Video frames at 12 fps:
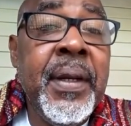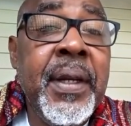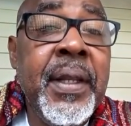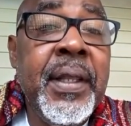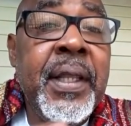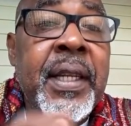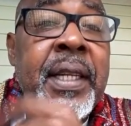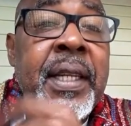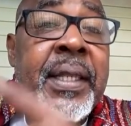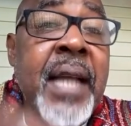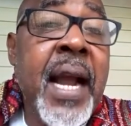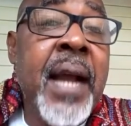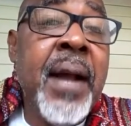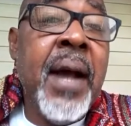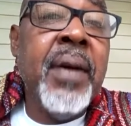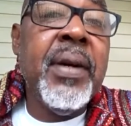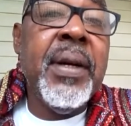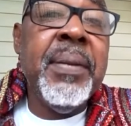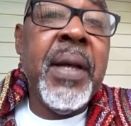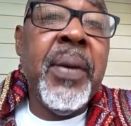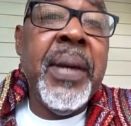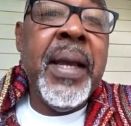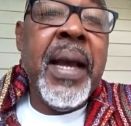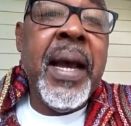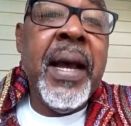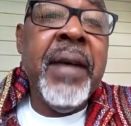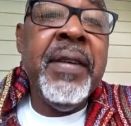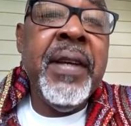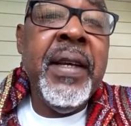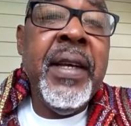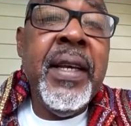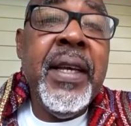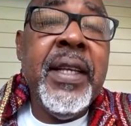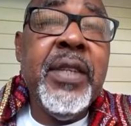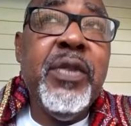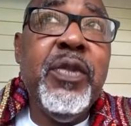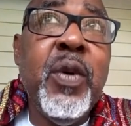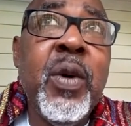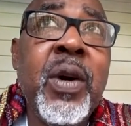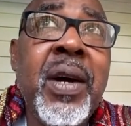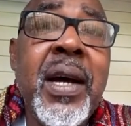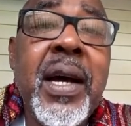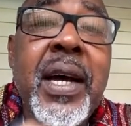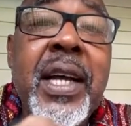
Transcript: The desired outcome that we have is for a